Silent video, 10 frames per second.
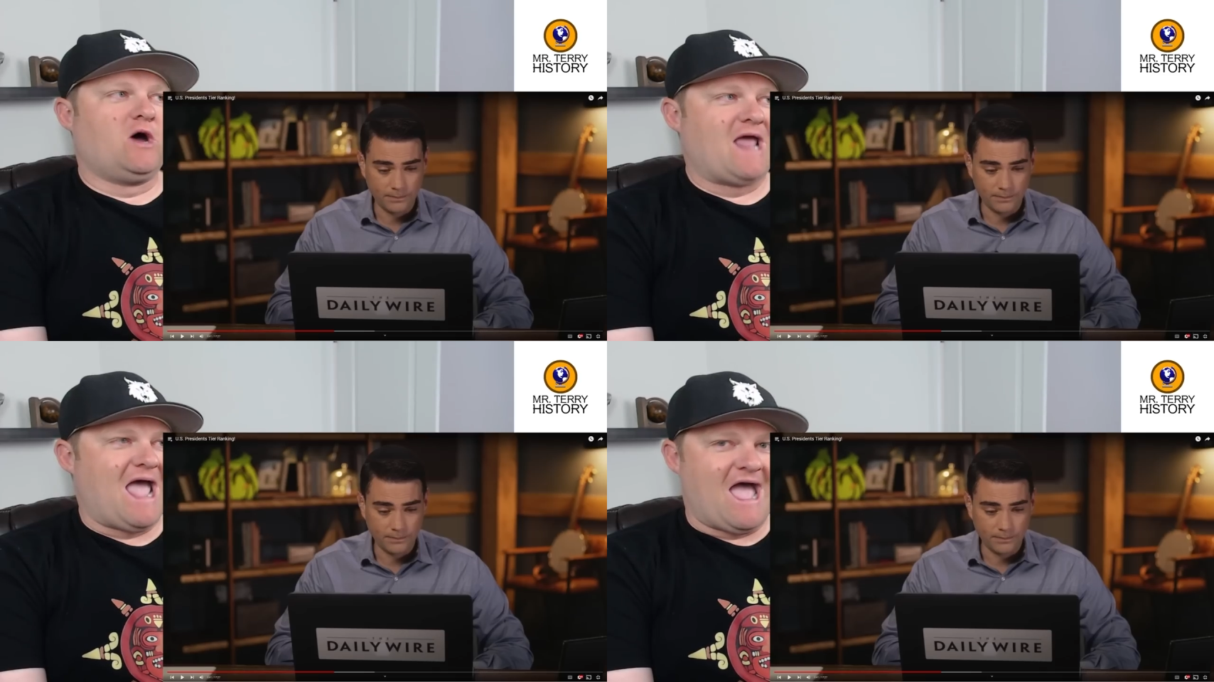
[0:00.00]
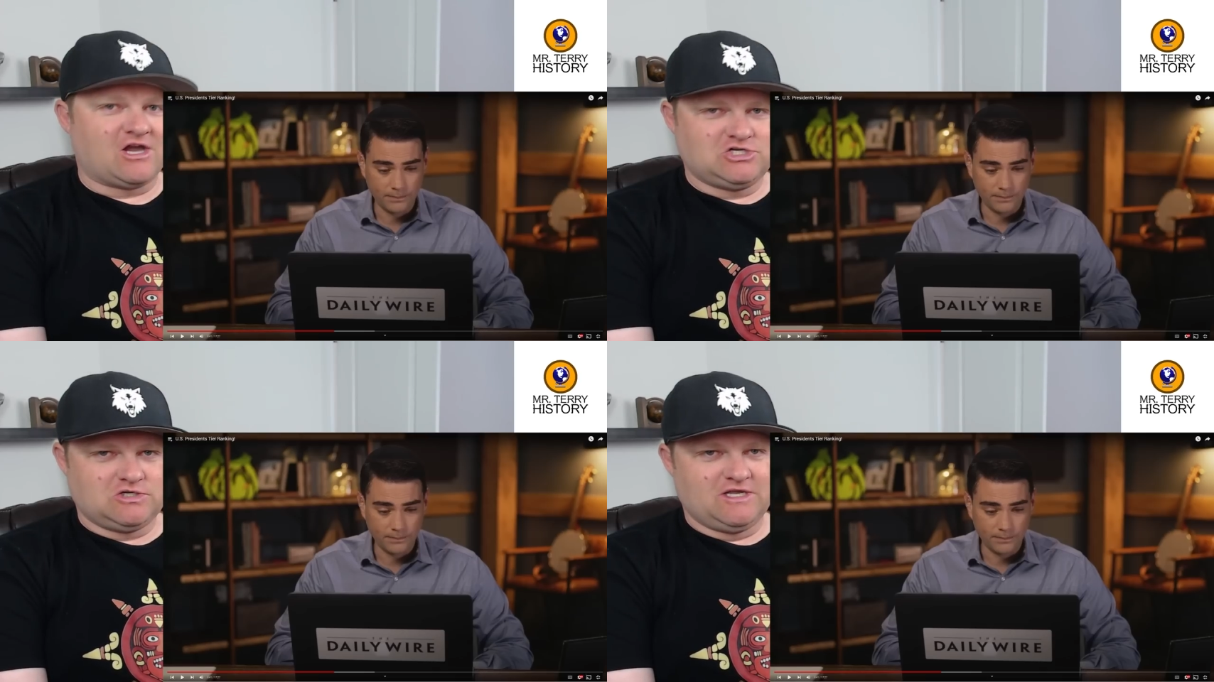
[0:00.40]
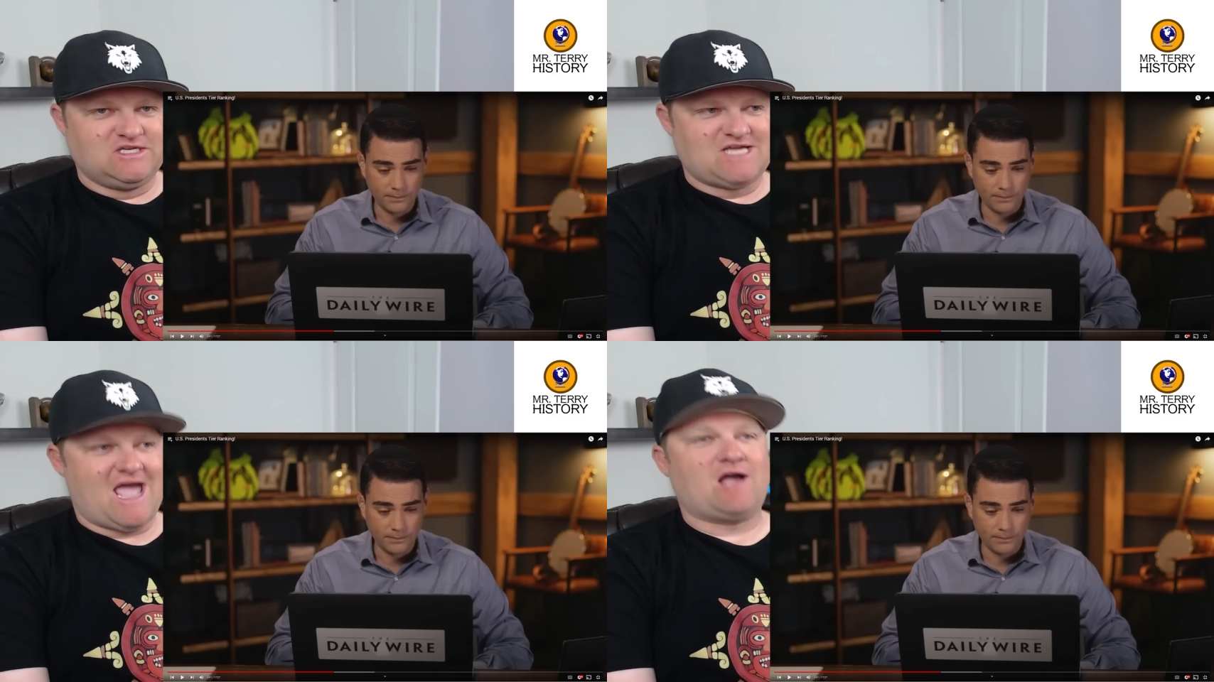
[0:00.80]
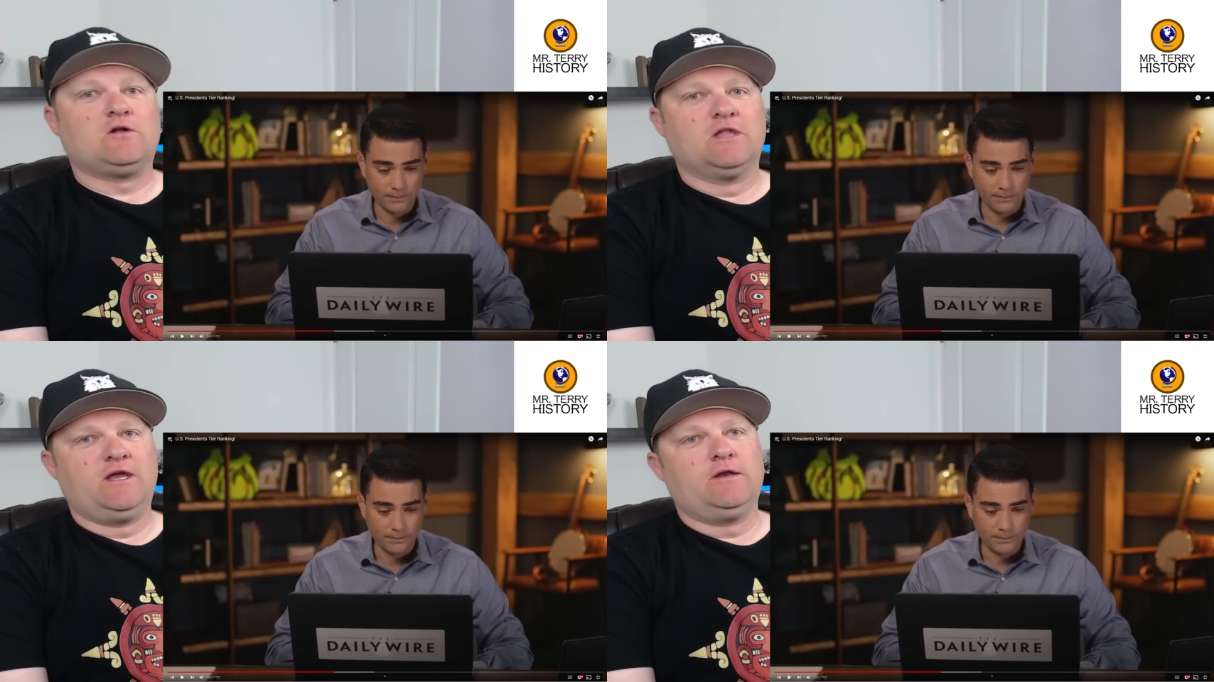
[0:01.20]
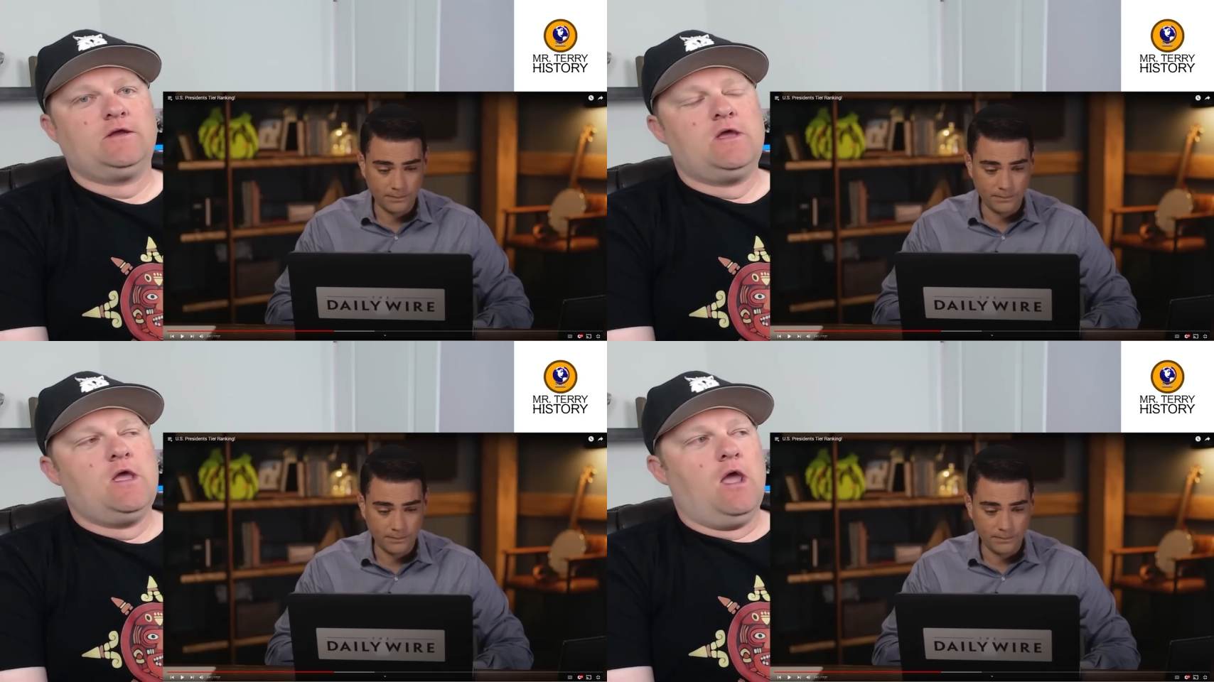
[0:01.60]
Speaker 1: to actually tackle it,
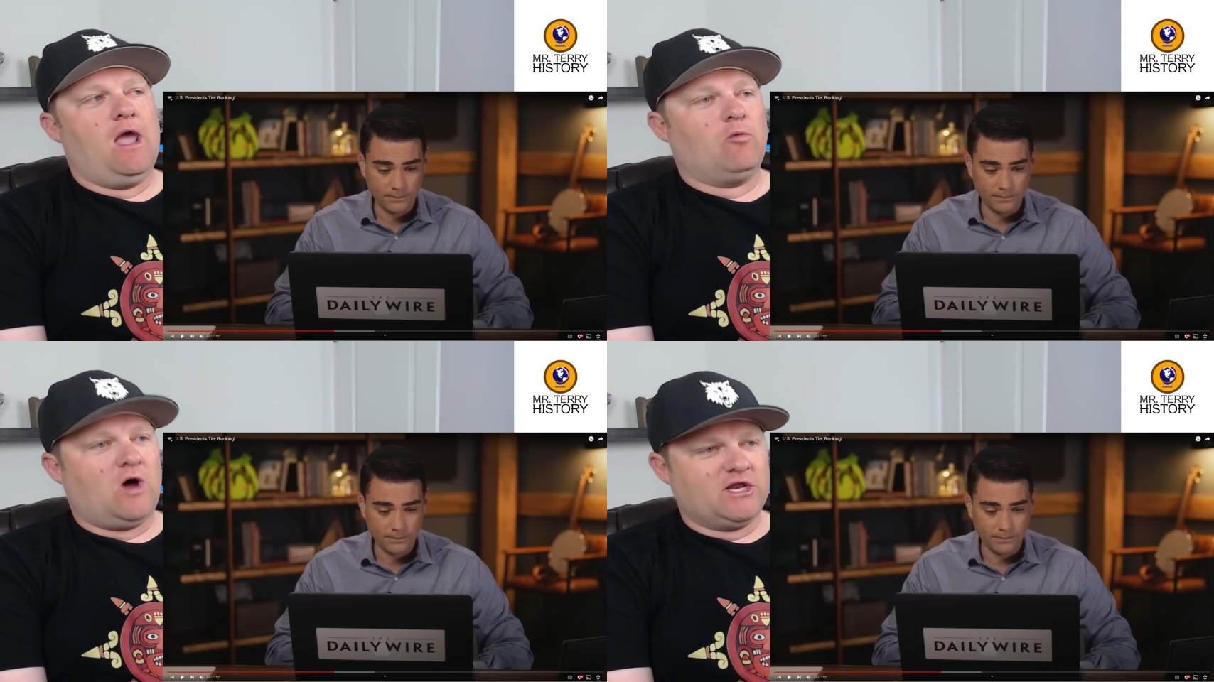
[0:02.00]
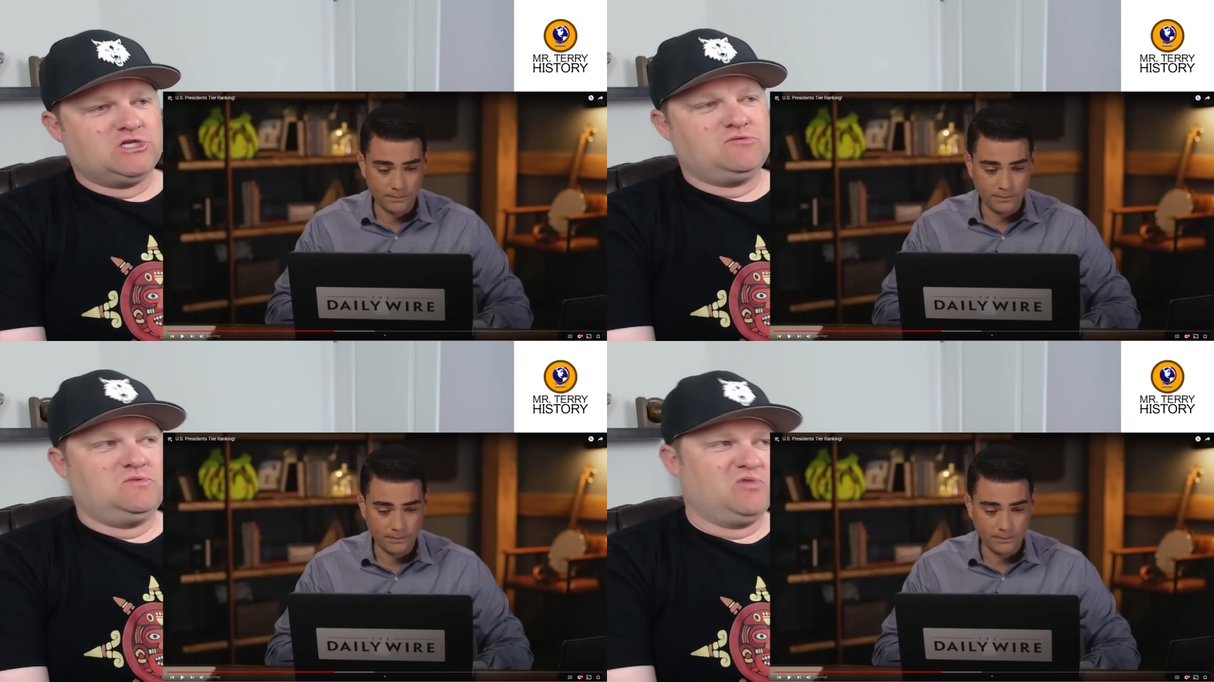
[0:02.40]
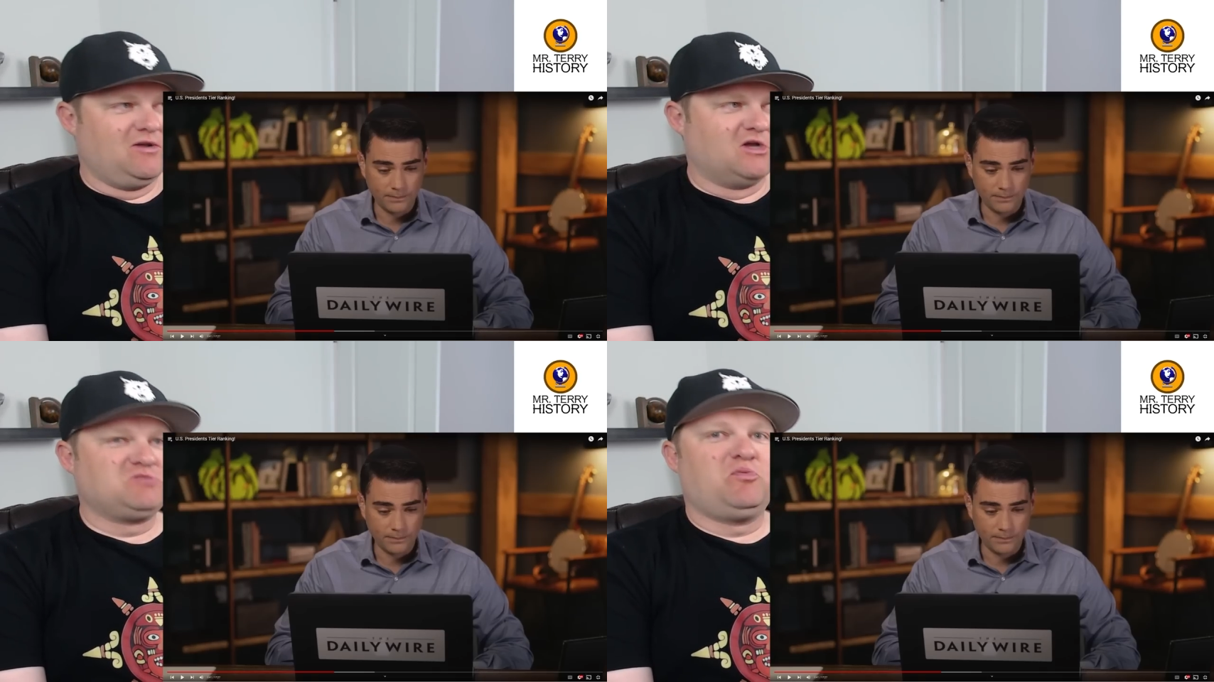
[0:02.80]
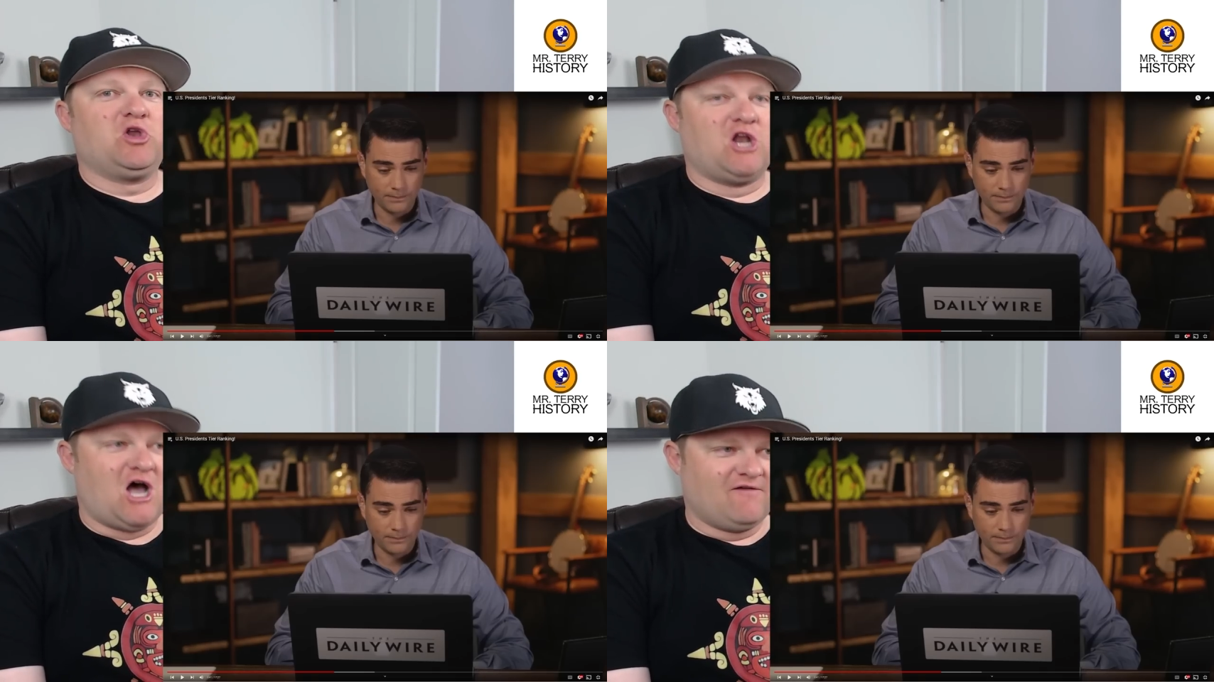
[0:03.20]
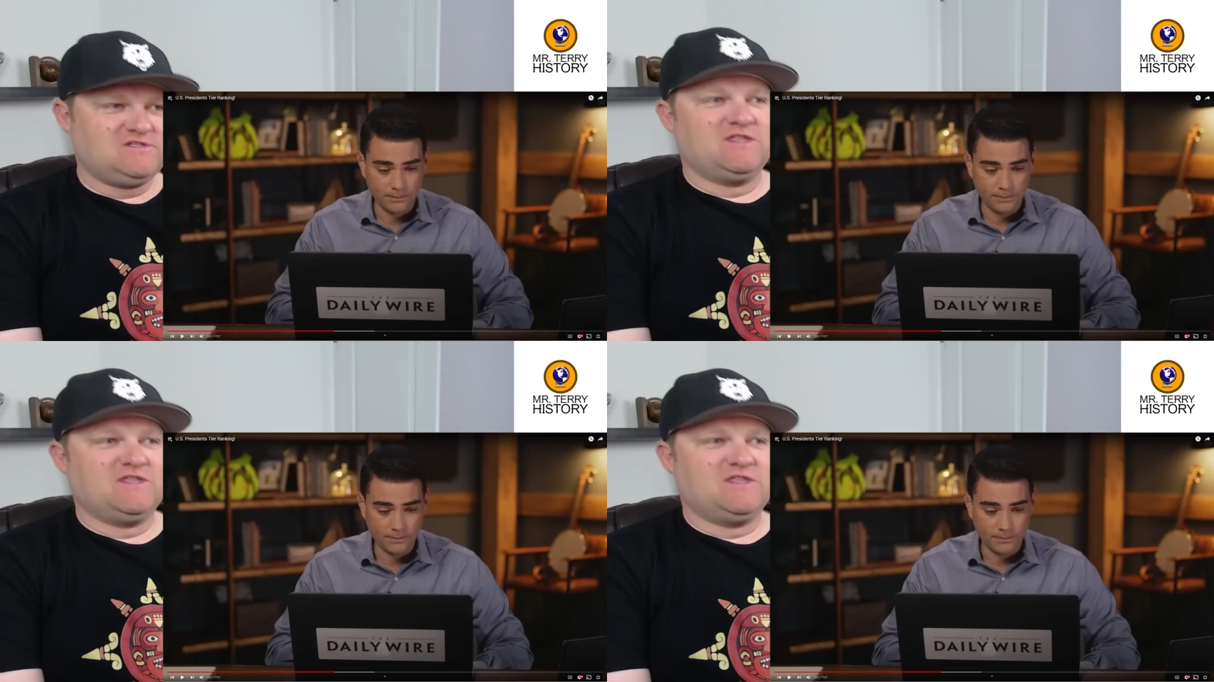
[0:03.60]
and wanted to pretty much put it off to the